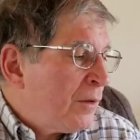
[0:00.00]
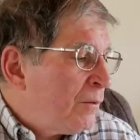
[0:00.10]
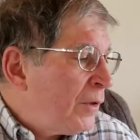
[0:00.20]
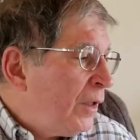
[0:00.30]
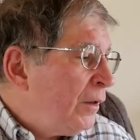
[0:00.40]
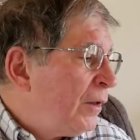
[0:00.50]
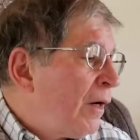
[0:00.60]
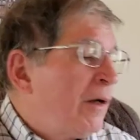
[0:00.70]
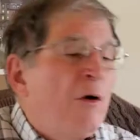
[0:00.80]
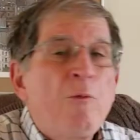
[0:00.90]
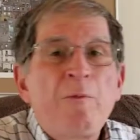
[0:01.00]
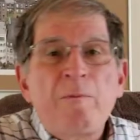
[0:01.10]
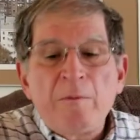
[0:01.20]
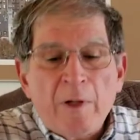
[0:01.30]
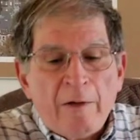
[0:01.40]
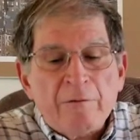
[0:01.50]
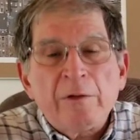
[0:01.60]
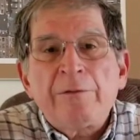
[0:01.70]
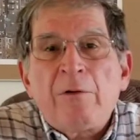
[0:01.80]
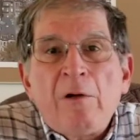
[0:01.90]
Okay, now I hope I've
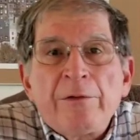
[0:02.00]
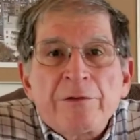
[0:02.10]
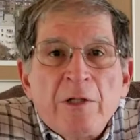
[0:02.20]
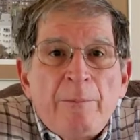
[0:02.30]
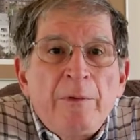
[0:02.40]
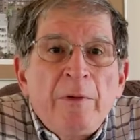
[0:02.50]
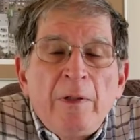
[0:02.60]
cleared all this up,